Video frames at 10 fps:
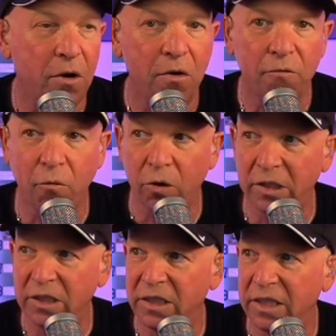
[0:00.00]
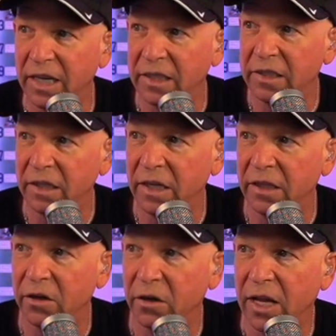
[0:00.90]
four and six
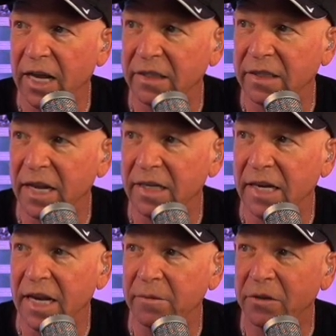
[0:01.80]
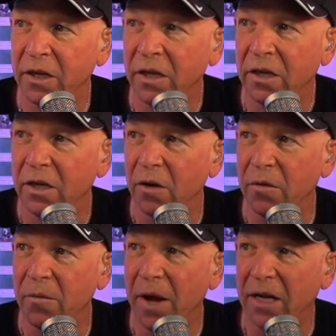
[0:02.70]
in their last 10 games. You know,
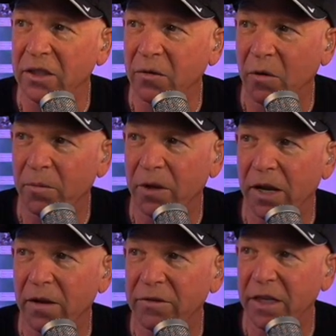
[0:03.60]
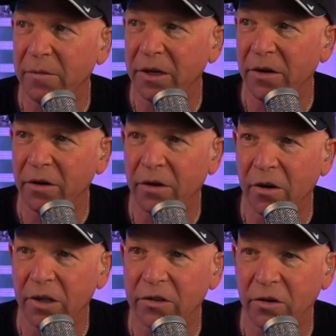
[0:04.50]
the Magic were a playoff team a year
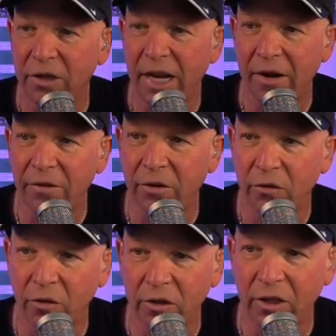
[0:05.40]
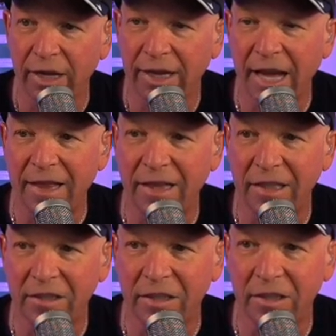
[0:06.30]
ago. They certainly haven't looked like that
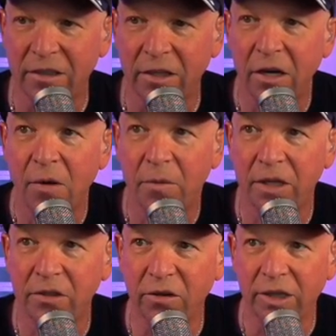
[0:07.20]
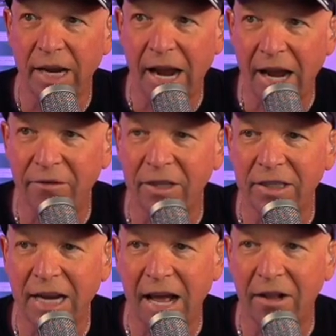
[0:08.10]
this season, but they certainly have the
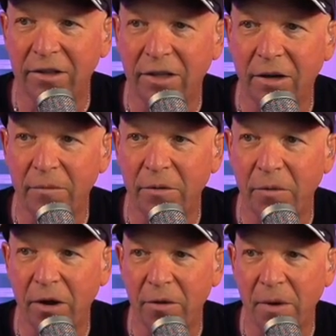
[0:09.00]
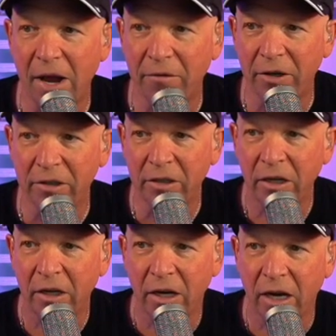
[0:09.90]
talent there. Meanwhile, the Mavericks,
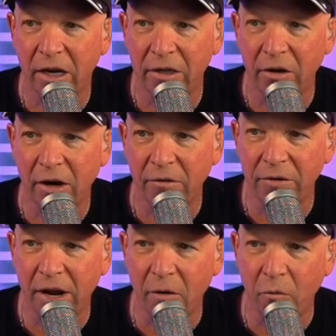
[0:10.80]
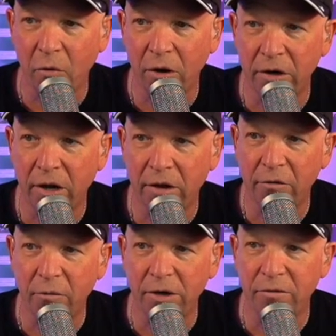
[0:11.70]
uh, you know, have now won uh,
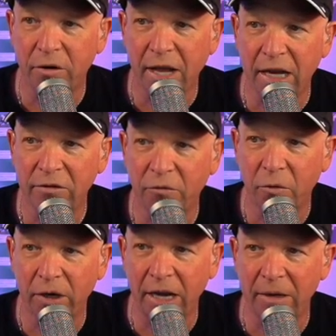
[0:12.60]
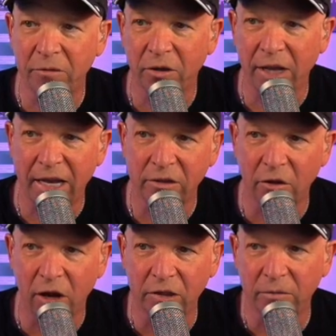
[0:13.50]
three of their last four games. Their last
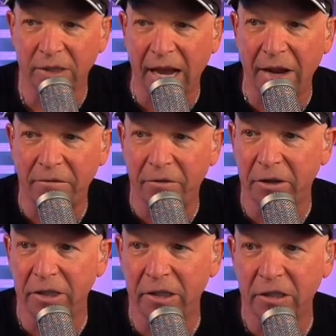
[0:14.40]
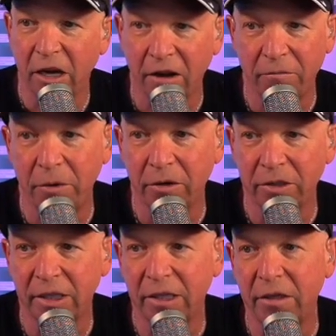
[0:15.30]
loss was at Philly, a tough
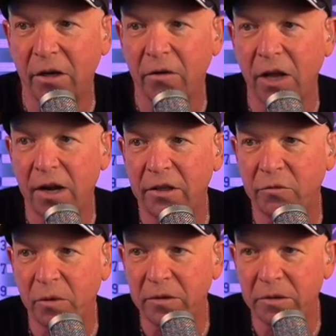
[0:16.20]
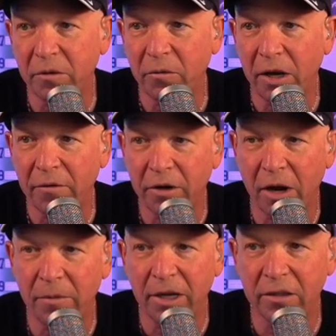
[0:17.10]
building. And, you know, a lot of these wins have
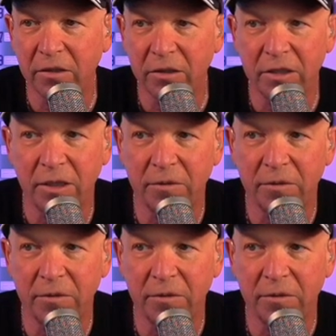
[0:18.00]
come against good teams,